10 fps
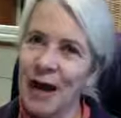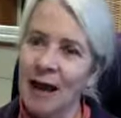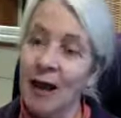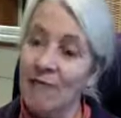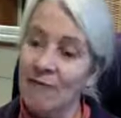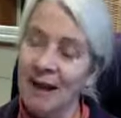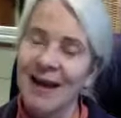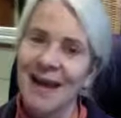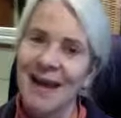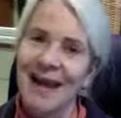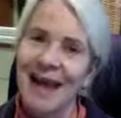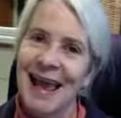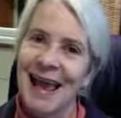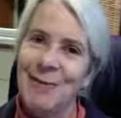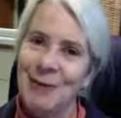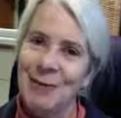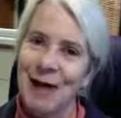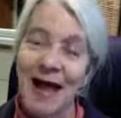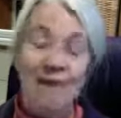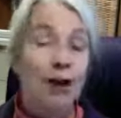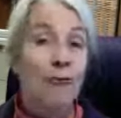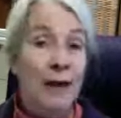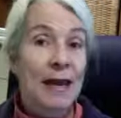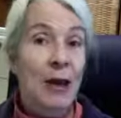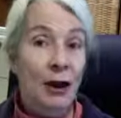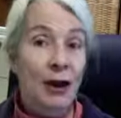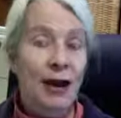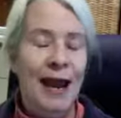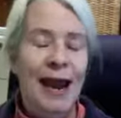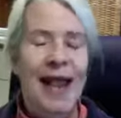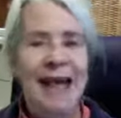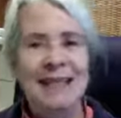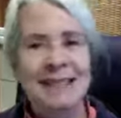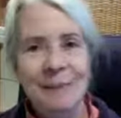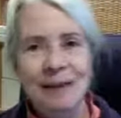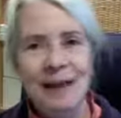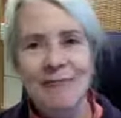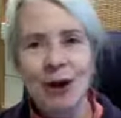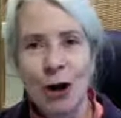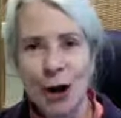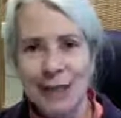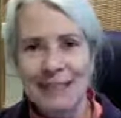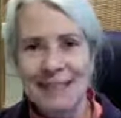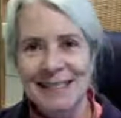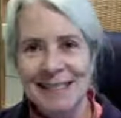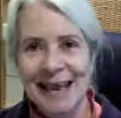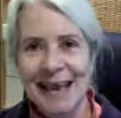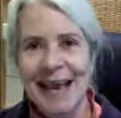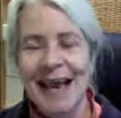offline. And meanwhile, have a great garden. And something I forgot to say